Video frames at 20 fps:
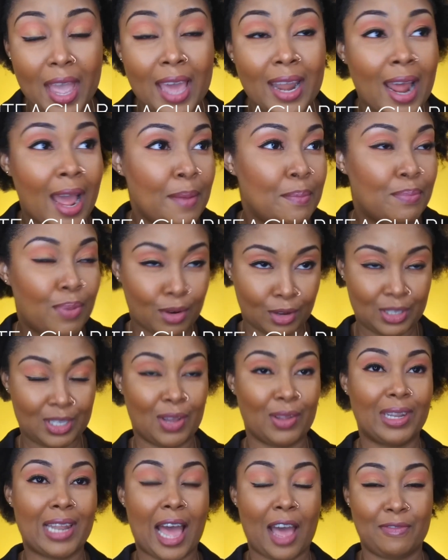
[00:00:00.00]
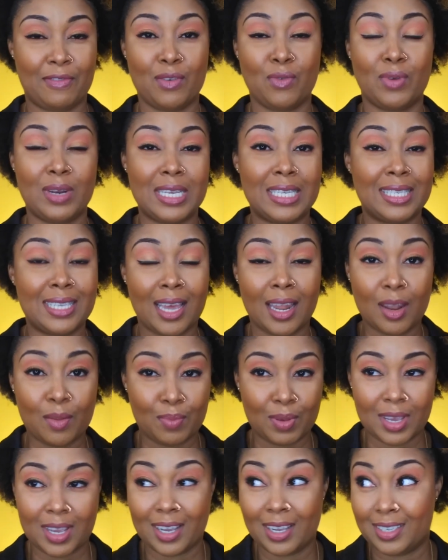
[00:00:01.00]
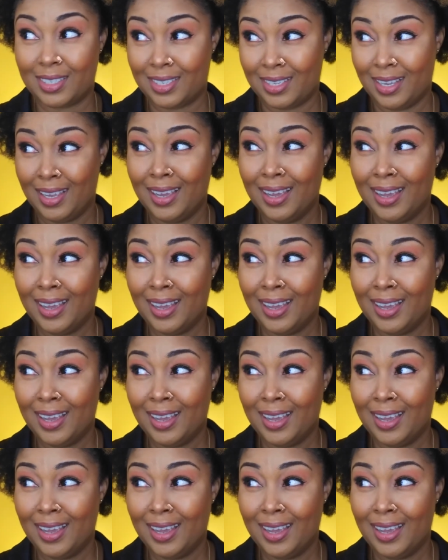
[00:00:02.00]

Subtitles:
And I burst out laughing when he said it because